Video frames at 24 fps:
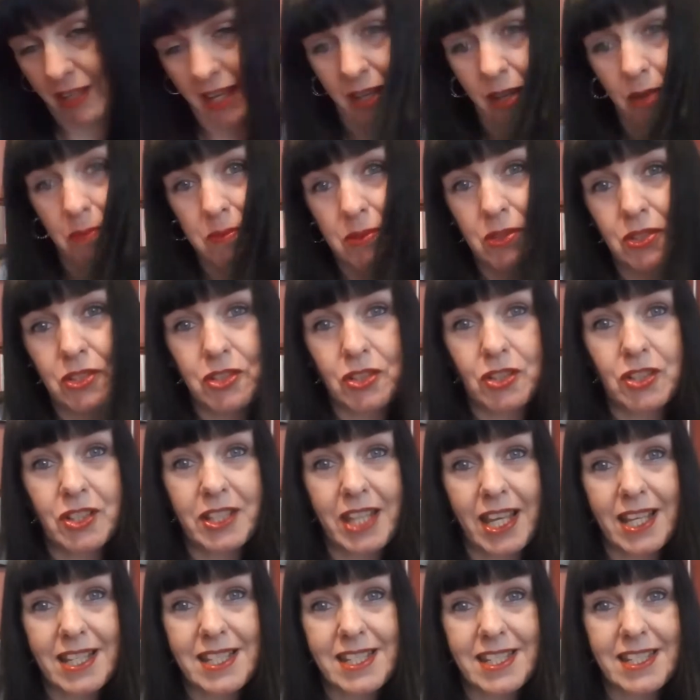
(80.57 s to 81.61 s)
opened the door
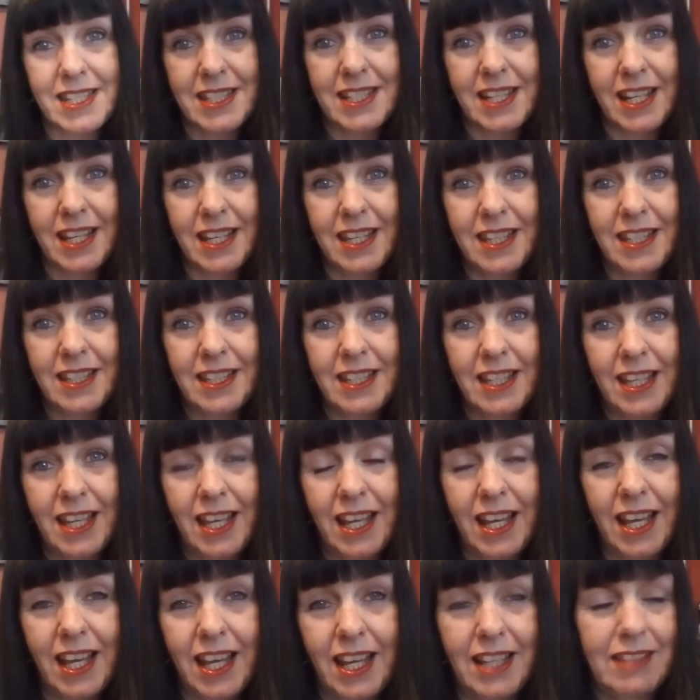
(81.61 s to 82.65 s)
yesterday
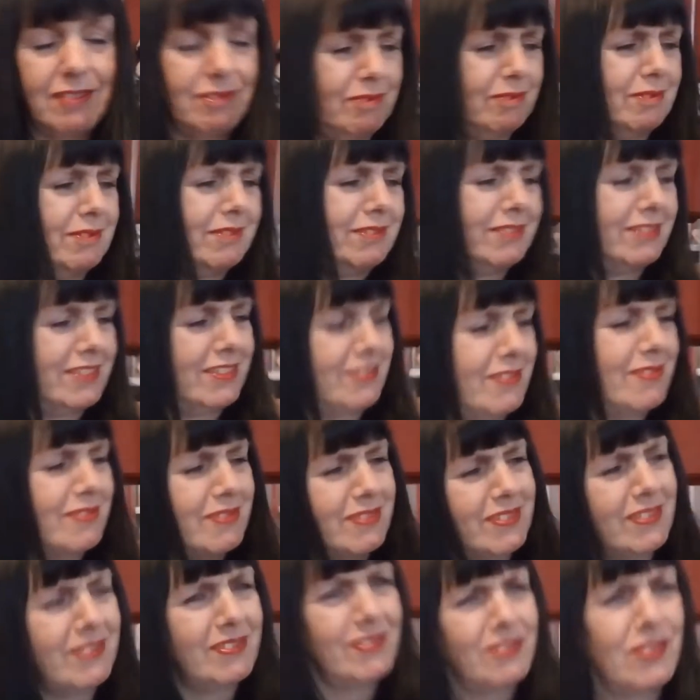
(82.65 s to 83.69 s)
and
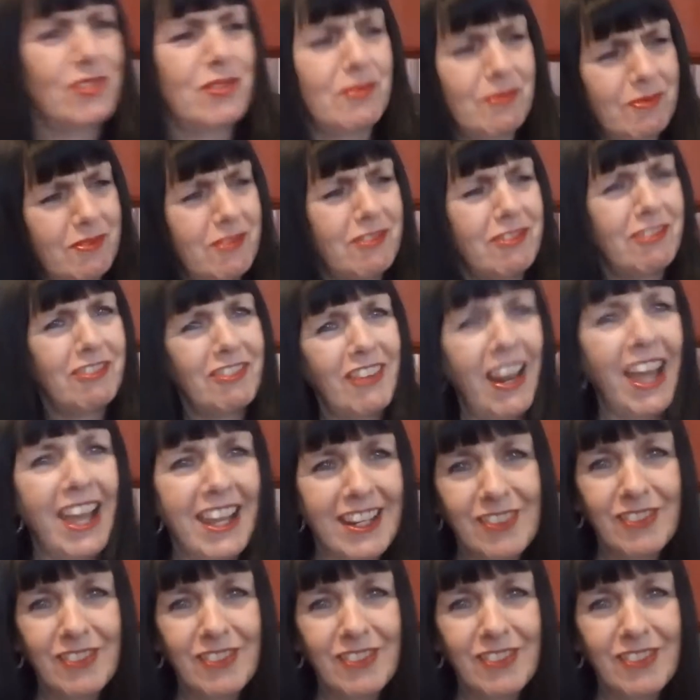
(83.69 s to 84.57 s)
flying